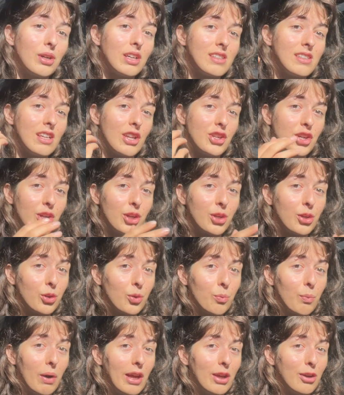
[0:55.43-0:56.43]
is such a good
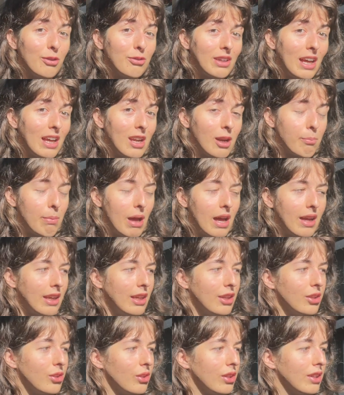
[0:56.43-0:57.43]
way of getting back
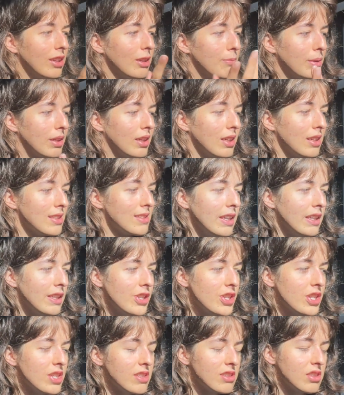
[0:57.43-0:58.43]
into it, because it
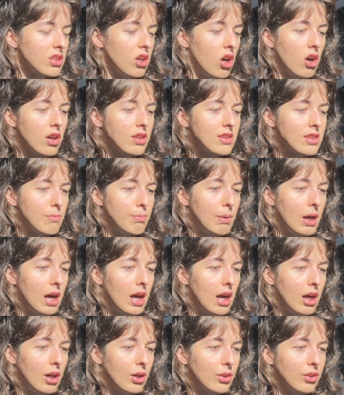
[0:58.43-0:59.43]
just talks
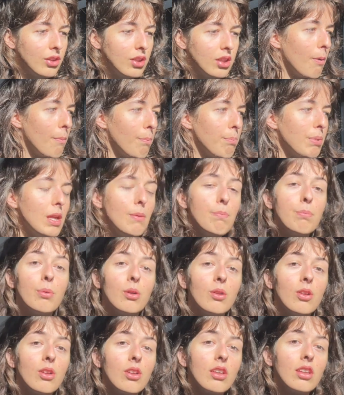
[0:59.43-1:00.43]
about
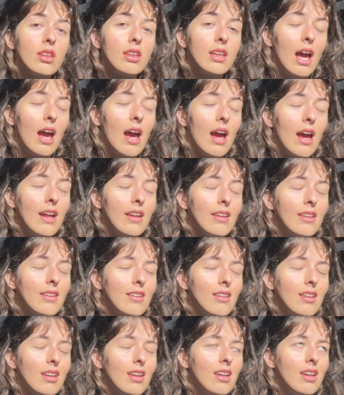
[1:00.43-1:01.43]
people that
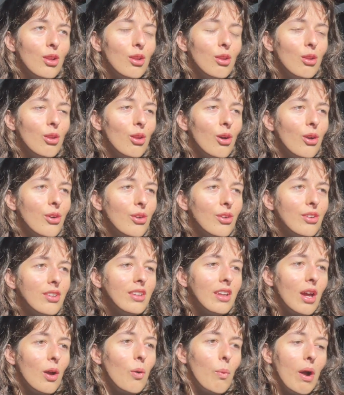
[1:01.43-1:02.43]
learned
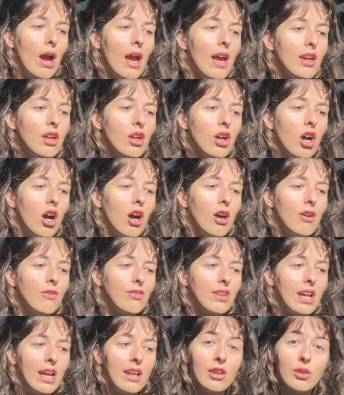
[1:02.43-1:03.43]
a way of
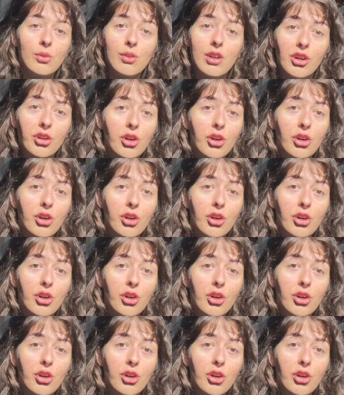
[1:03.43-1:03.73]
getting to their